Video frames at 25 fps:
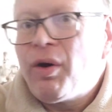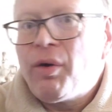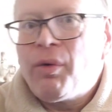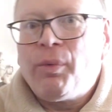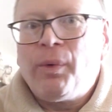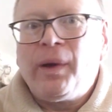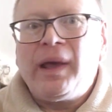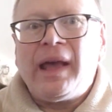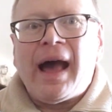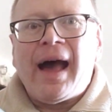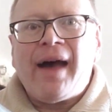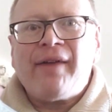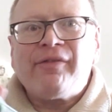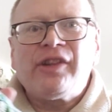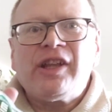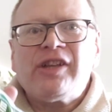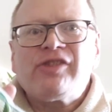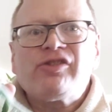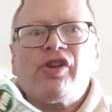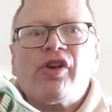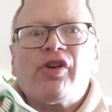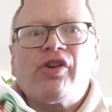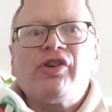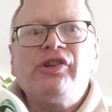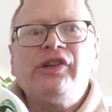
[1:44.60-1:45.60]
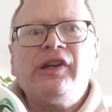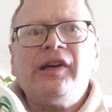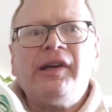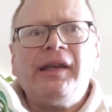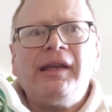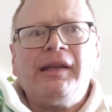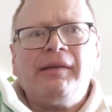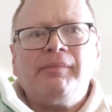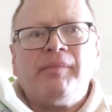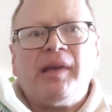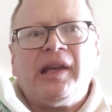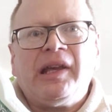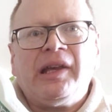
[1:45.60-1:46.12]
we have this
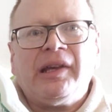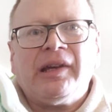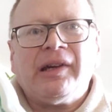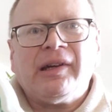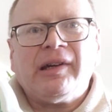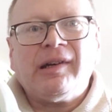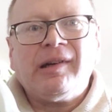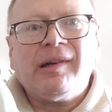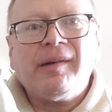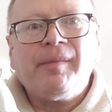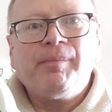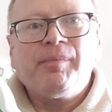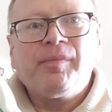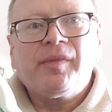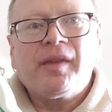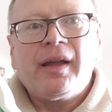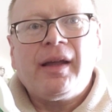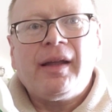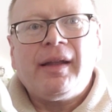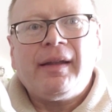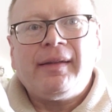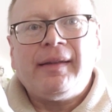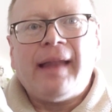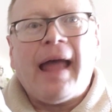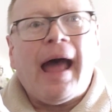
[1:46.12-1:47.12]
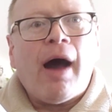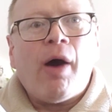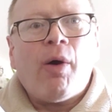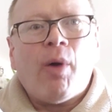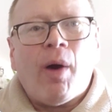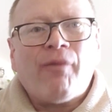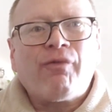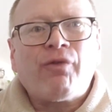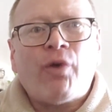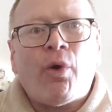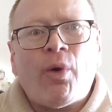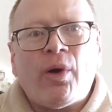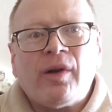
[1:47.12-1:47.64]
cream here. Now,
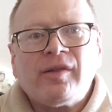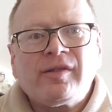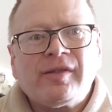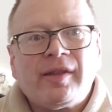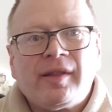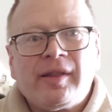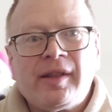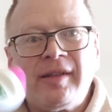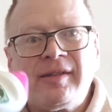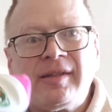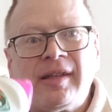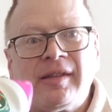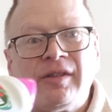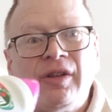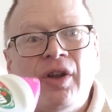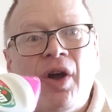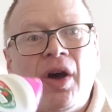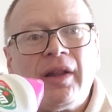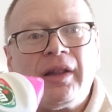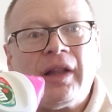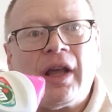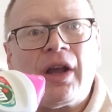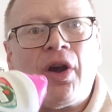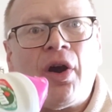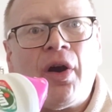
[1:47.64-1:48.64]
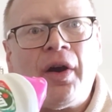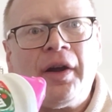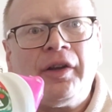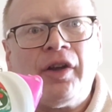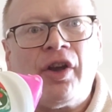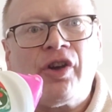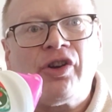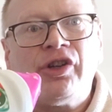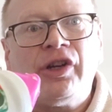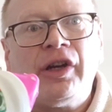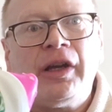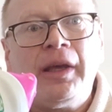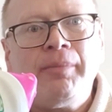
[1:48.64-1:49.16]
of course, this is not the kind of
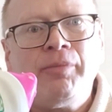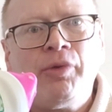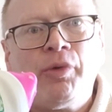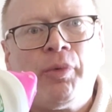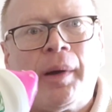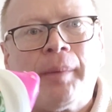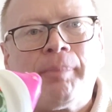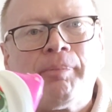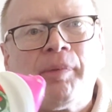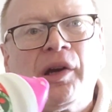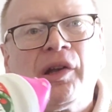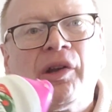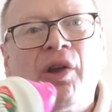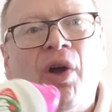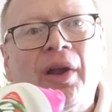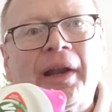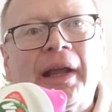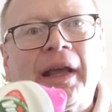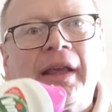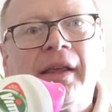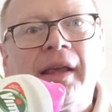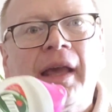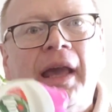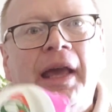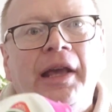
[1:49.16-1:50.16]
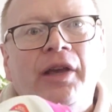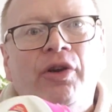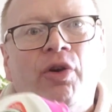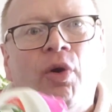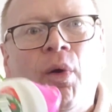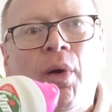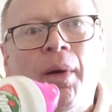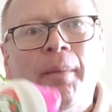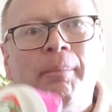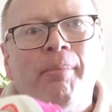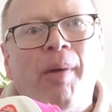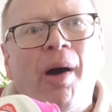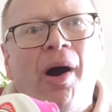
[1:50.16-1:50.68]
cream you would put on a cake
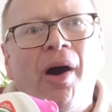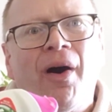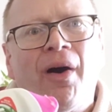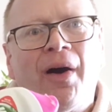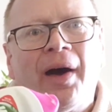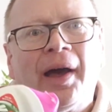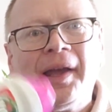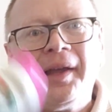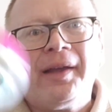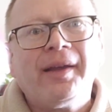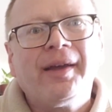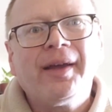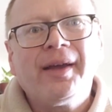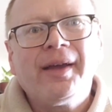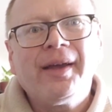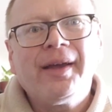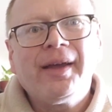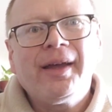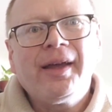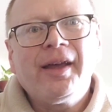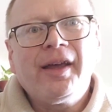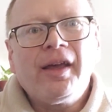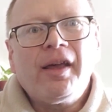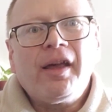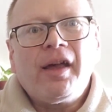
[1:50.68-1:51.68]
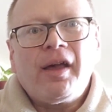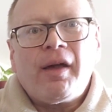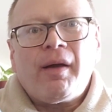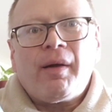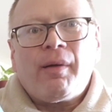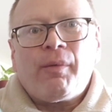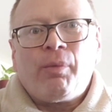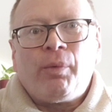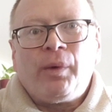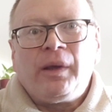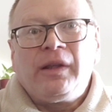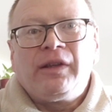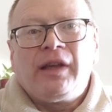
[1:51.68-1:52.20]
or pie.
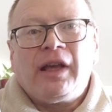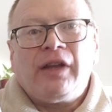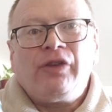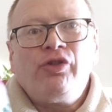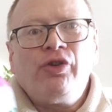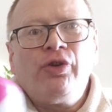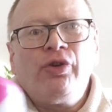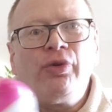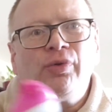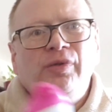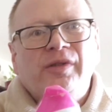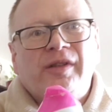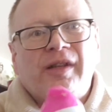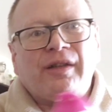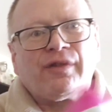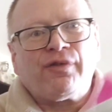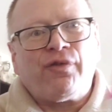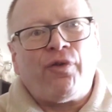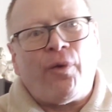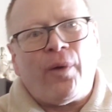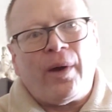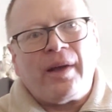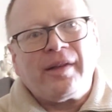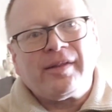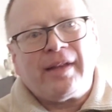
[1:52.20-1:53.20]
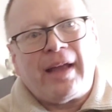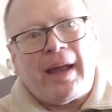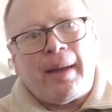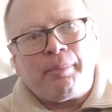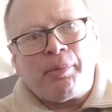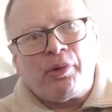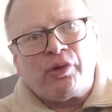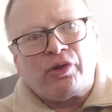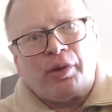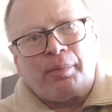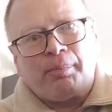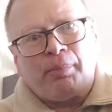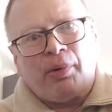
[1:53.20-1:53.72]
We can use this, for
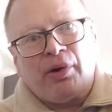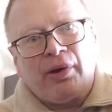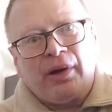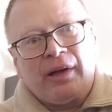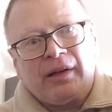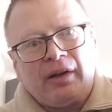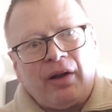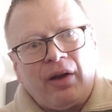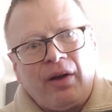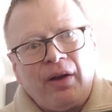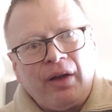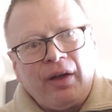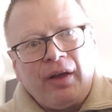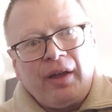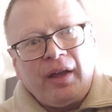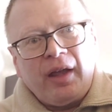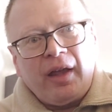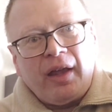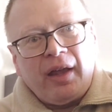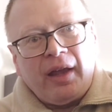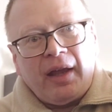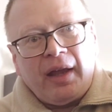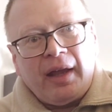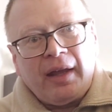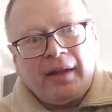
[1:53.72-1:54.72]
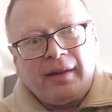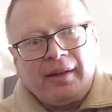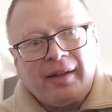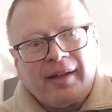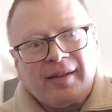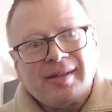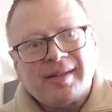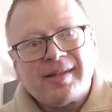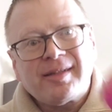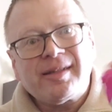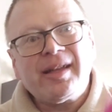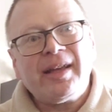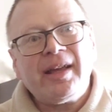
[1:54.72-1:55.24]
example, to put in the
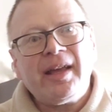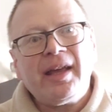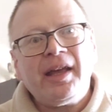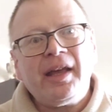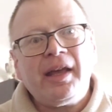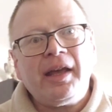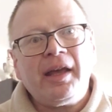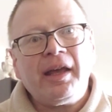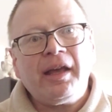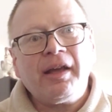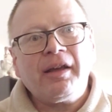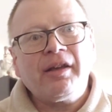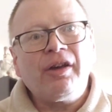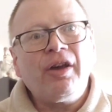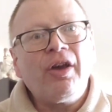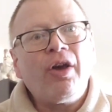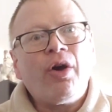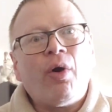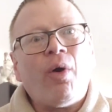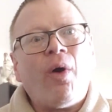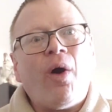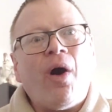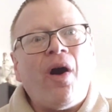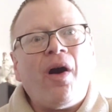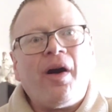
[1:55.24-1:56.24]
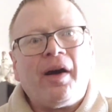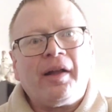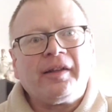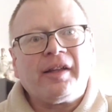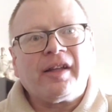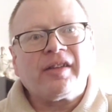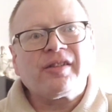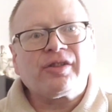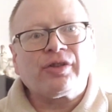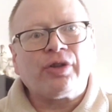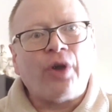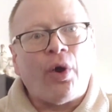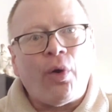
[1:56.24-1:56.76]
sink or on the
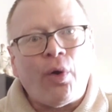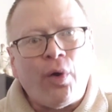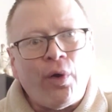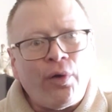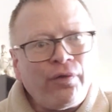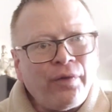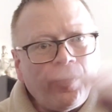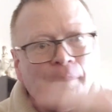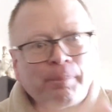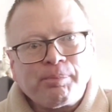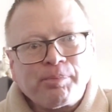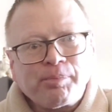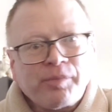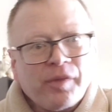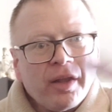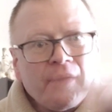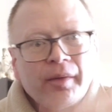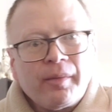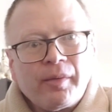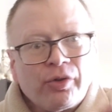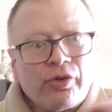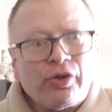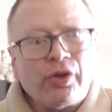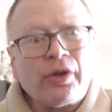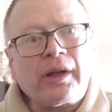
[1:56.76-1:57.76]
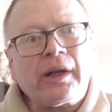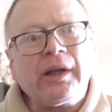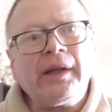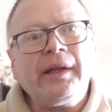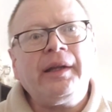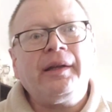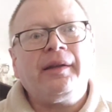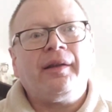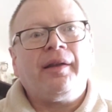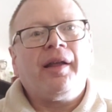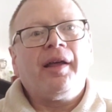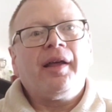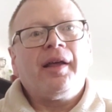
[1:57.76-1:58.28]
stove to
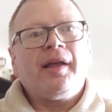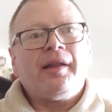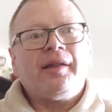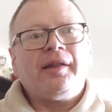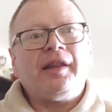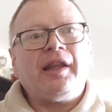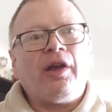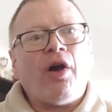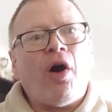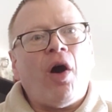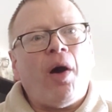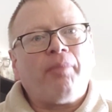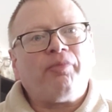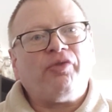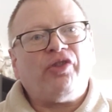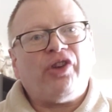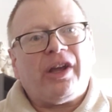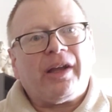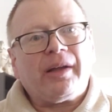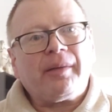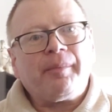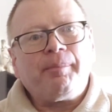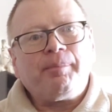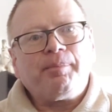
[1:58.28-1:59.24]
clean the object.